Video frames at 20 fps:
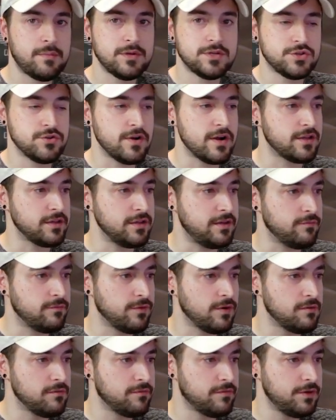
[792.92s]
directly in
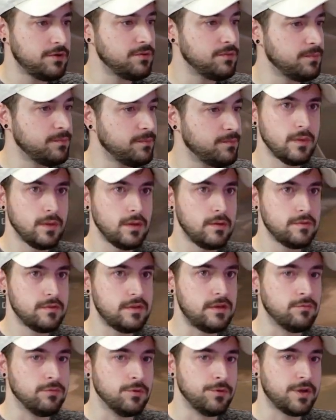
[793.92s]
front of you.
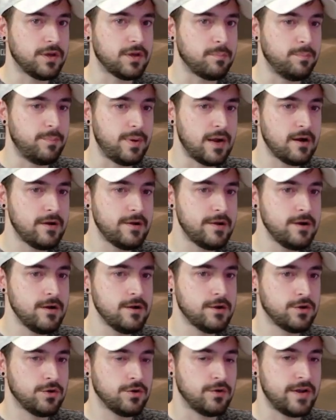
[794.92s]
The Runic Barrier
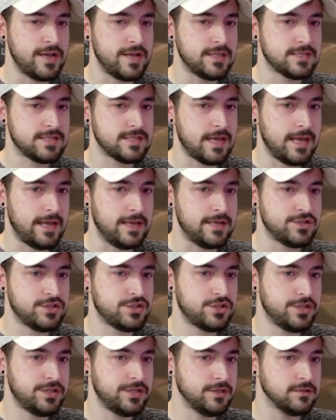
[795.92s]
creates a
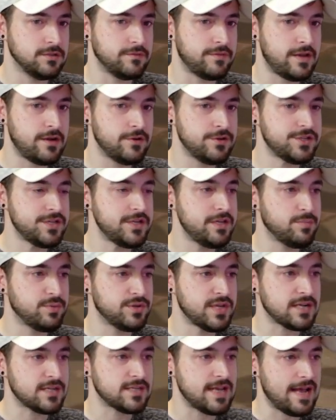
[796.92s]
shield of energy,
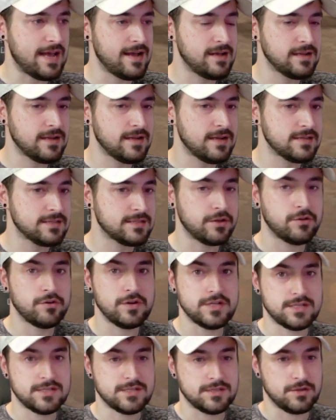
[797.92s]
protects allies,
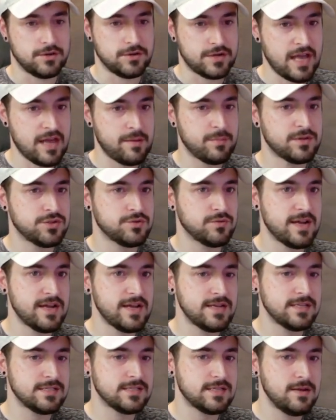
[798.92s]
increases their damage
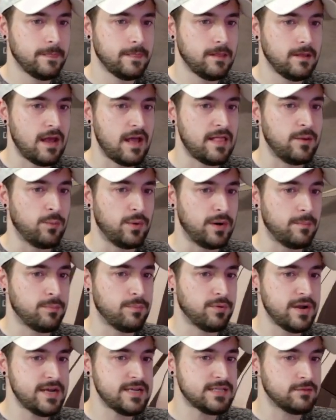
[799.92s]
res, and then when it
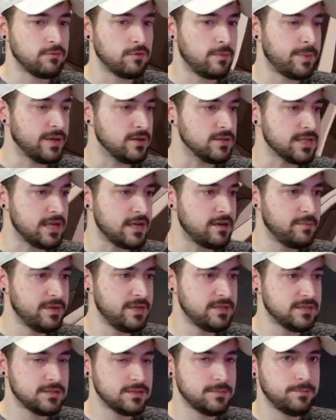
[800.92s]
breaks, it repels
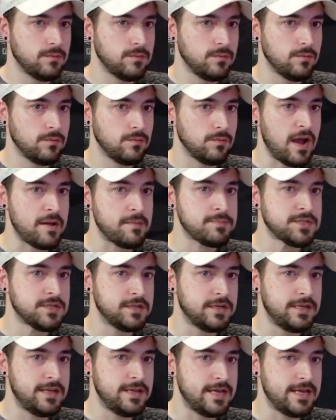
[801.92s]
enemies.
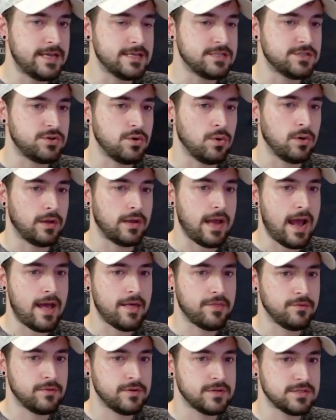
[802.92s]
Rhapsody is your
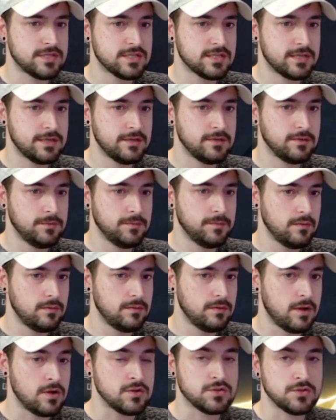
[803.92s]
gathering skill,
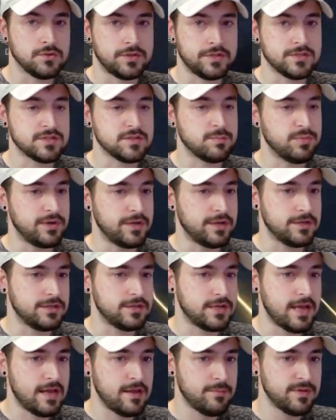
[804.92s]
also deals pretty good
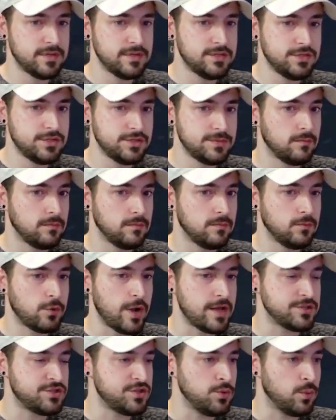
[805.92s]
damage,
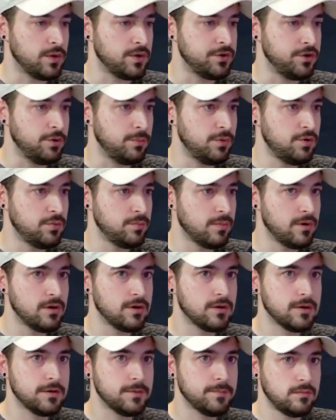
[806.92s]
grants you 1 new moon
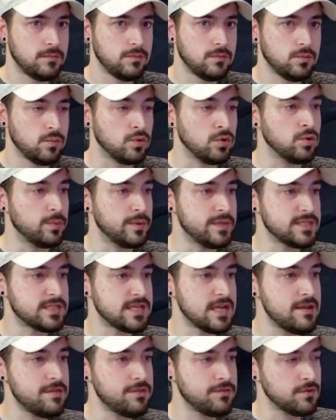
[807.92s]
mark. Whirlwind
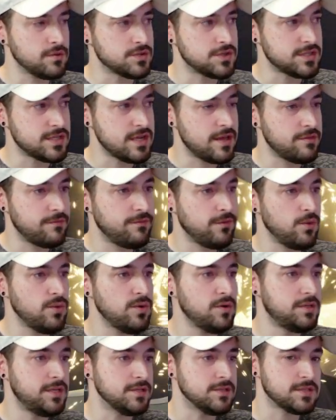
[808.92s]
Scythe throws your scythe
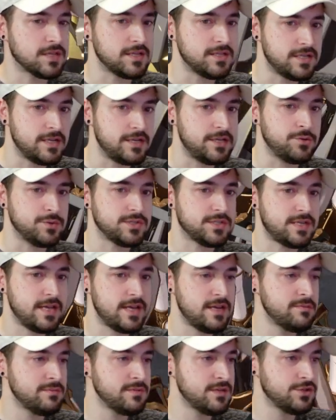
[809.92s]
forward, deals continuous
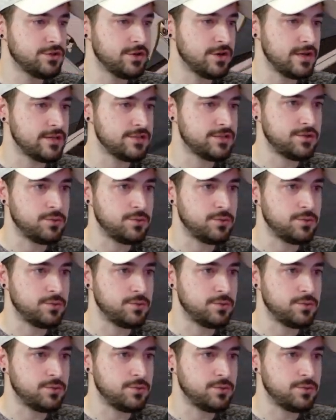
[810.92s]
damage, grants you